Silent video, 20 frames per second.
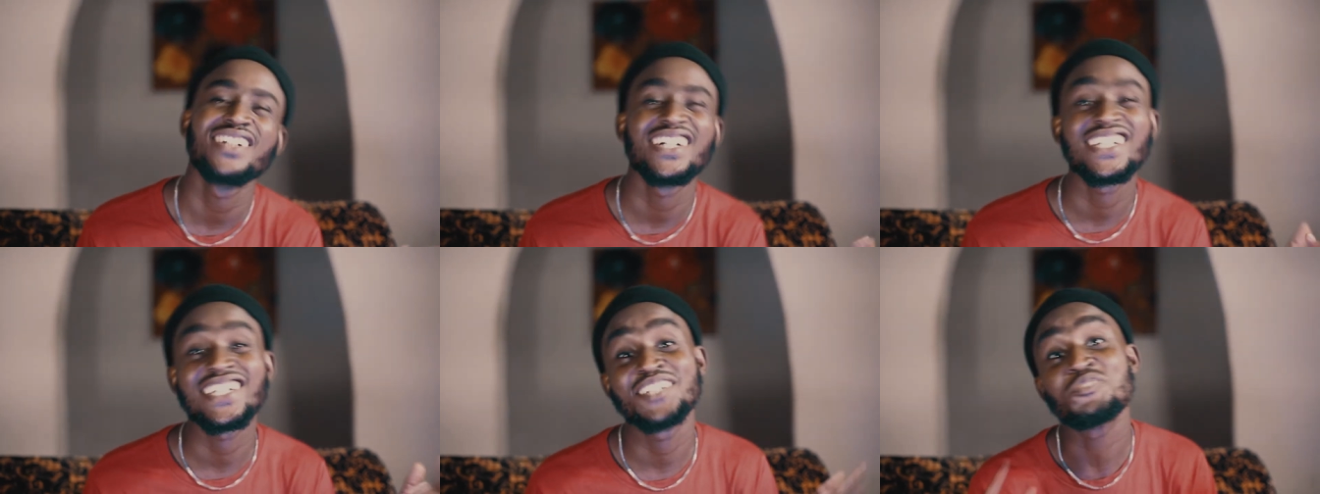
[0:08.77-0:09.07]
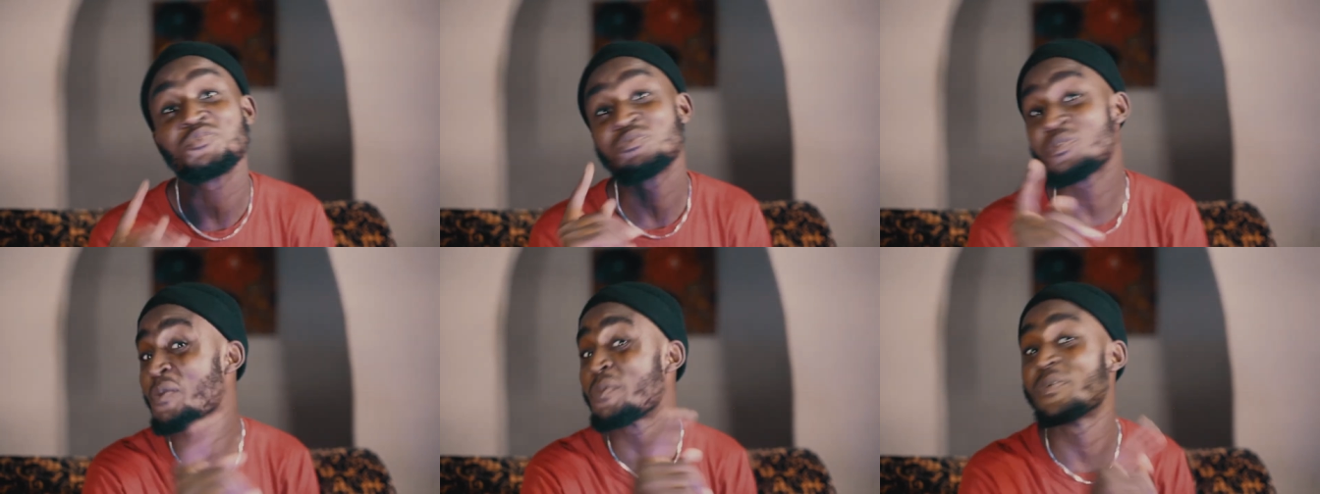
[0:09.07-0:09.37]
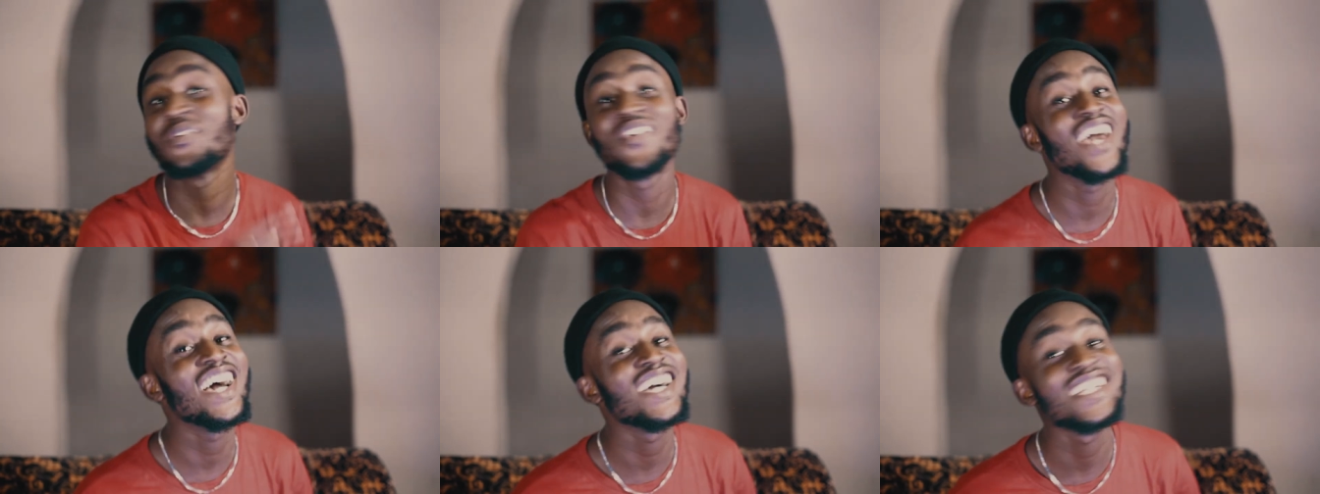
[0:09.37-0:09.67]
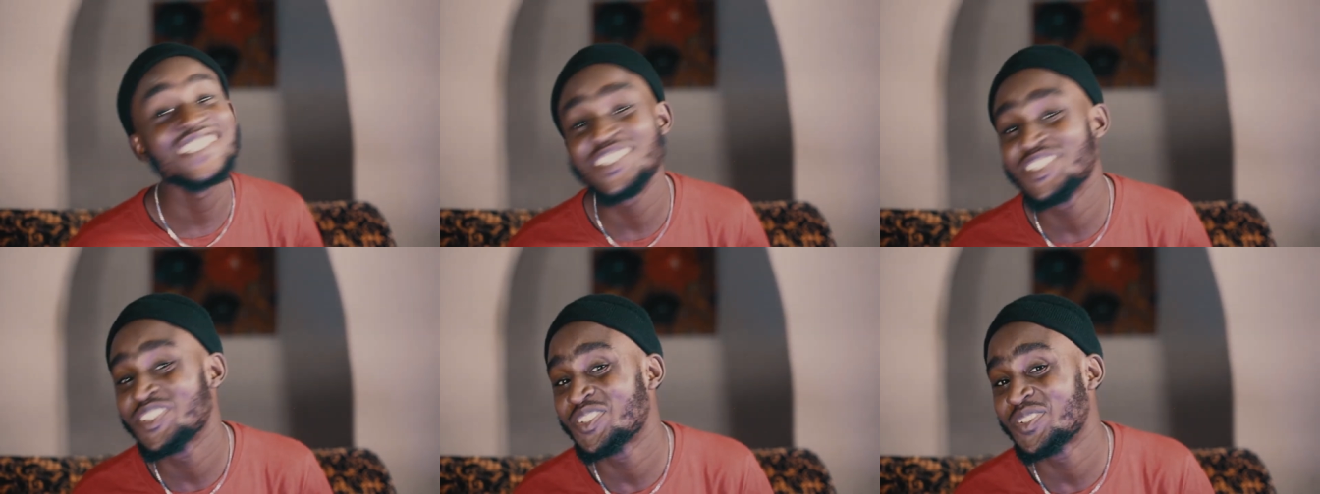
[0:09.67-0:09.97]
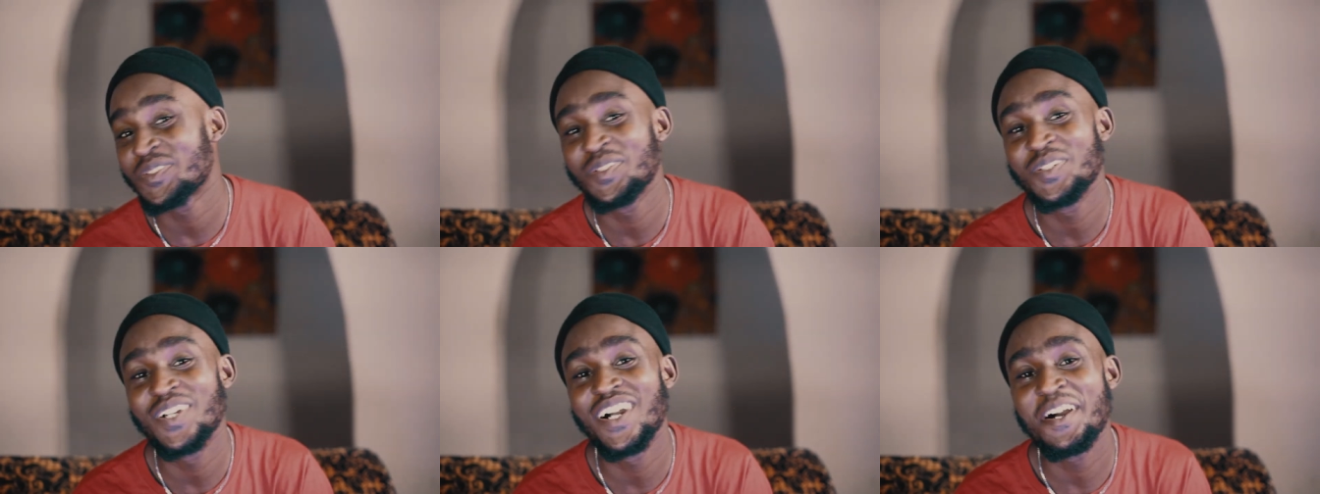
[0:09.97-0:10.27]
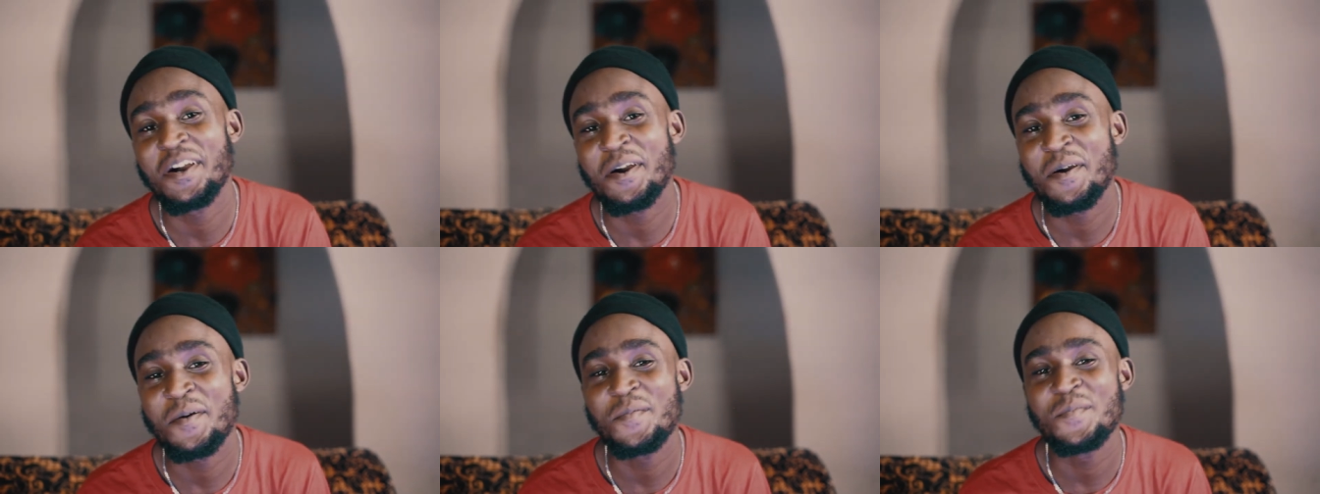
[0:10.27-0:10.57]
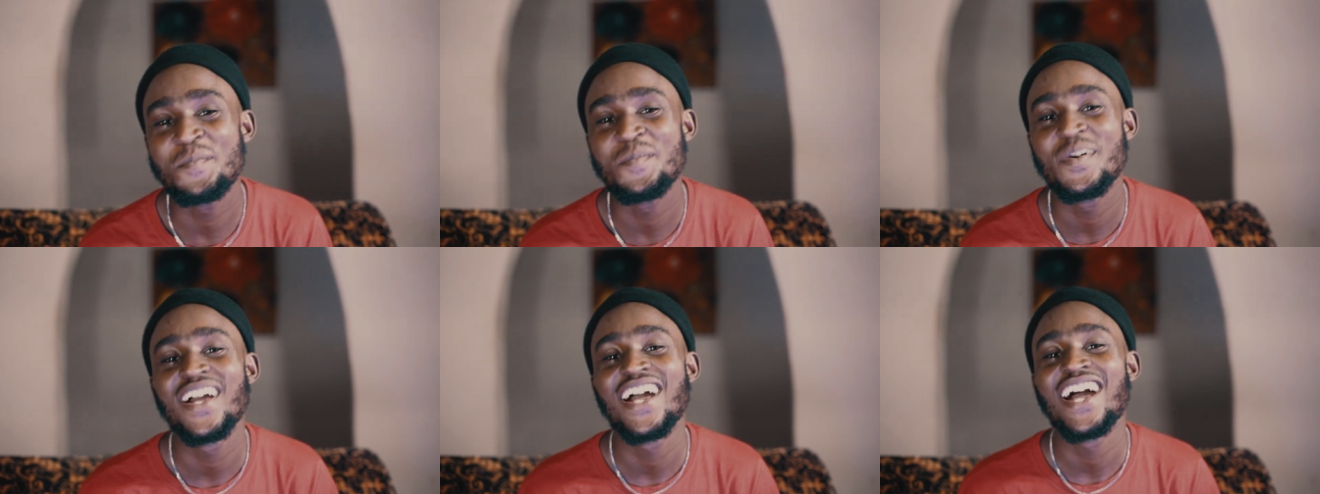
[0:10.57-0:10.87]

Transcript: okay, we'll be reacting to um,